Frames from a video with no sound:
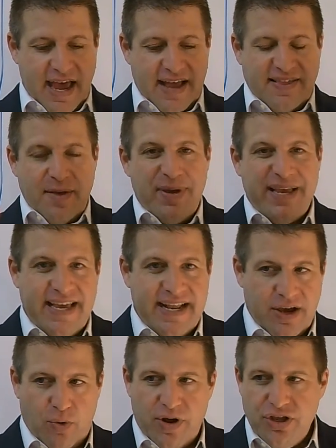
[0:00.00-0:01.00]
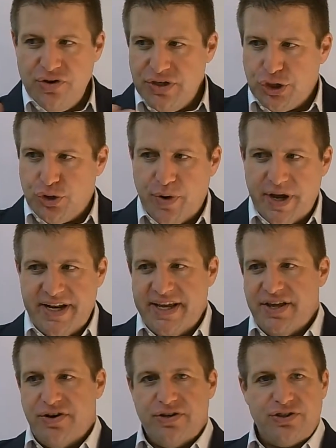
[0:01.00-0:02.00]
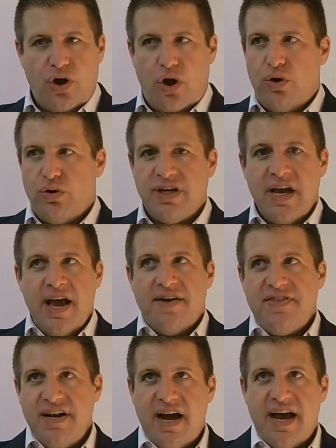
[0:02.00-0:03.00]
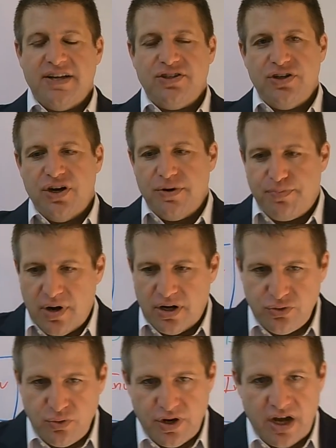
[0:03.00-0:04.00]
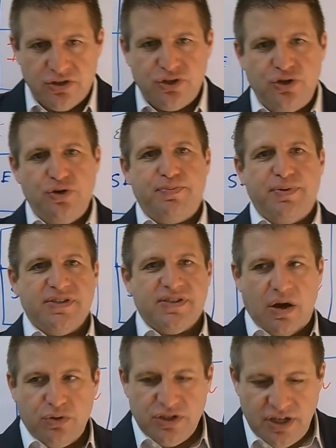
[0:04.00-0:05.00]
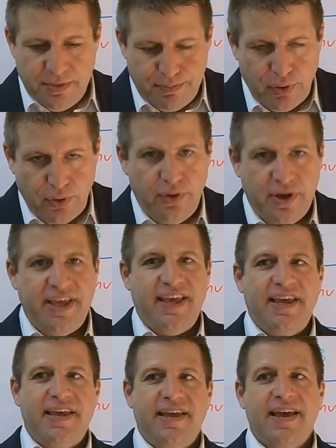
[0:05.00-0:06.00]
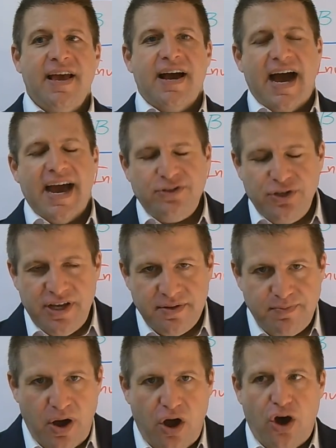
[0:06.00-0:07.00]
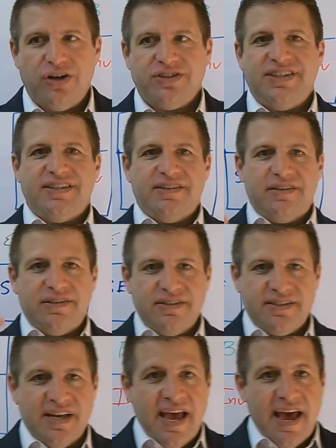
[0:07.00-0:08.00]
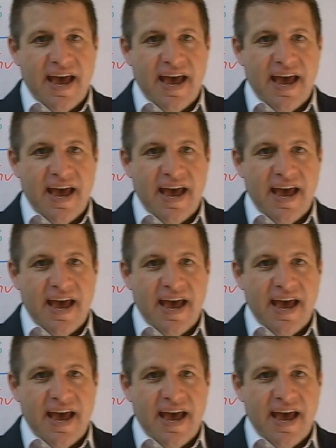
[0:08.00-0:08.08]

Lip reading: at the beginning. When you're in 20 years old, then I had to go to PricewaterhouseCoopers. I was an employee. I had to get my articles.